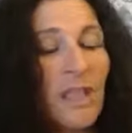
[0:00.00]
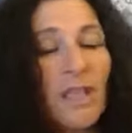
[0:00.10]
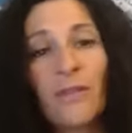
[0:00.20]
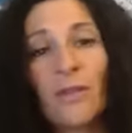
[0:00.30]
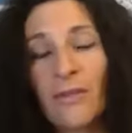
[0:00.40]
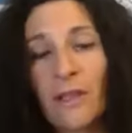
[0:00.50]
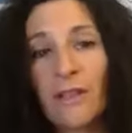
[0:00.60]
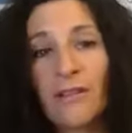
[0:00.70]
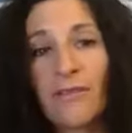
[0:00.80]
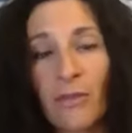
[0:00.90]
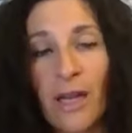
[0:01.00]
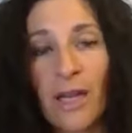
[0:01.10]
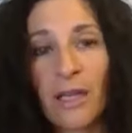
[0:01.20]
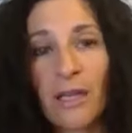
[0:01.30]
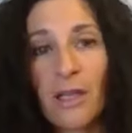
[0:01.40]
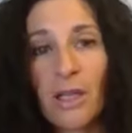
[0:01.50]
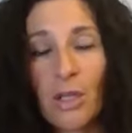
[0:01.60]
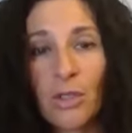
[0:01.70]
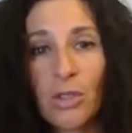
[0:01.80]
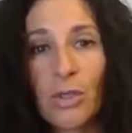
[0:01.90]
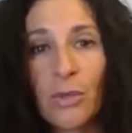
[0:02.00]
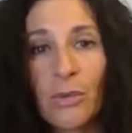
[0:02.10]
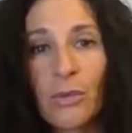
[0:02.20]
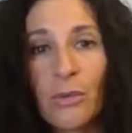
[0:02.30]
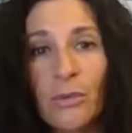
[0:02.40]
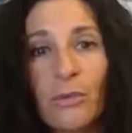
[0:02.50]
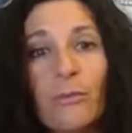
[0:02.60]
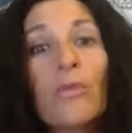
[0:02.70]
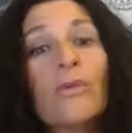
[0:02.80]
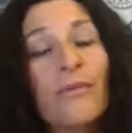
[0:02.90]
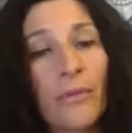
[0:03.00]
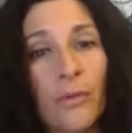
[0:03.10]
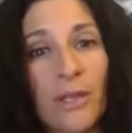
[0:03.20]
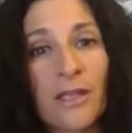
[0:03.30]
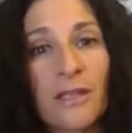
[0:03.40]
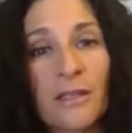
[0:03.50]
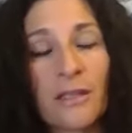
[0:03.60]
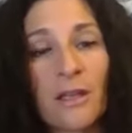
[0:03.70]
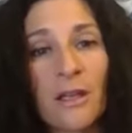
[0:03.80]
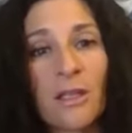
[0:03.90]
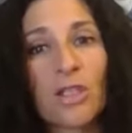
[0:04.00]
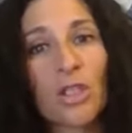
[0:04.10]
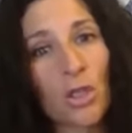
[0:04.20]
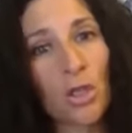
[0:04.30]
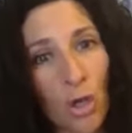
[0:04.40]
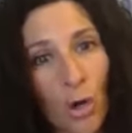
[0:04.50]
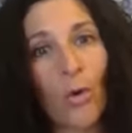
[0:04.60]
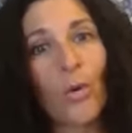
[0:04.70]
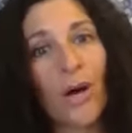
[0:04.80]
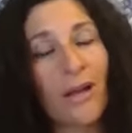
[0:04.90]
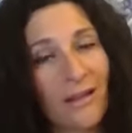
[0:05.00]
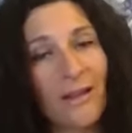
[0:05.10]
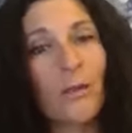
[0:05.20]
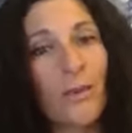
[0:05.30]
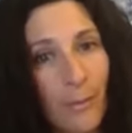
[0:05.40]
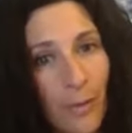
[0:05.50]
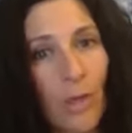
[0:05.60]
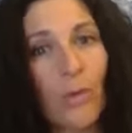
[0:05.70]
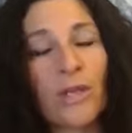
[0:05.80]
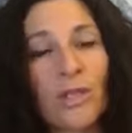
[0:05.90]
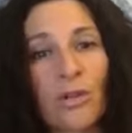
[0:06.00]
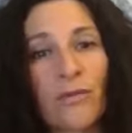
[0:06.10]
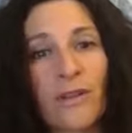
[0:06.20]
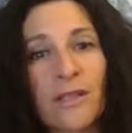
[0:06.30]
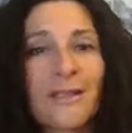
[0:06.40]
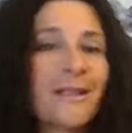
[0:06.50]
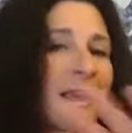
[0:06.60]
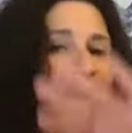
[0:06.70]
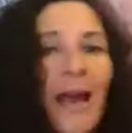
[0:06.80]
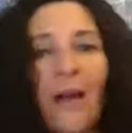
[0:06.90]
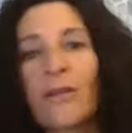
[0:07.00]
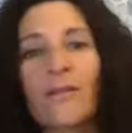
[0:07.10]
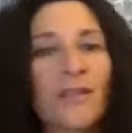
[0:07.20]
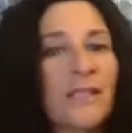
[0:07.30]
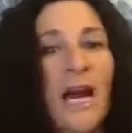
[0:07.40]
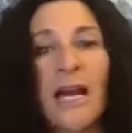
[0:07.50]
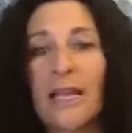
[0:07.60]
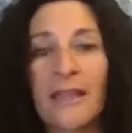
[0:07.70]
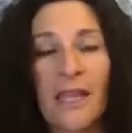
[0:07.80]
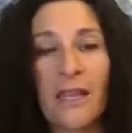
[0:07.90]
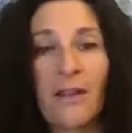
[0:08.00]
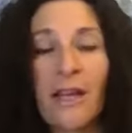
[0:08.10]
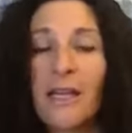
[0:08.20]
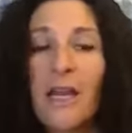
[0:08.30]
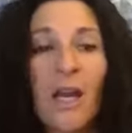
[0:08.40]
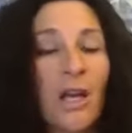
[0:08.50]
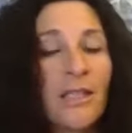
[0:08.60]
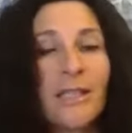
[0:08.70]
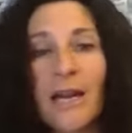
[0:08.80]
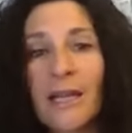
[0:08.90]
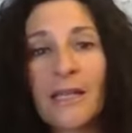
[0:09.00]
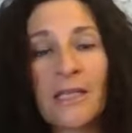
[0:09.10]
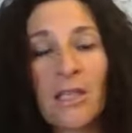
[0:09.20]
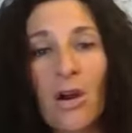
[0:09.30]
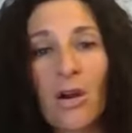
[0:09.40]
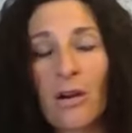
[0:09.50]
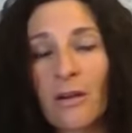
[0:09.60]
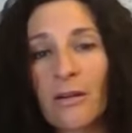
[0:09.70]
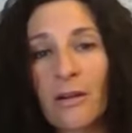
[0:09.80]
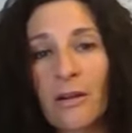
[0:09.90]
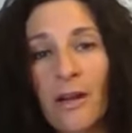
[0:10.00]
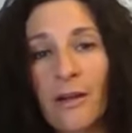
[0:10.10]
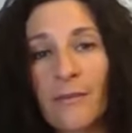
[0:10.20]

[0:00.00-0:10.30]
if you feel afraid to move through this, to go a little bit below the surface, to get out of the diet thing, right? Diets are,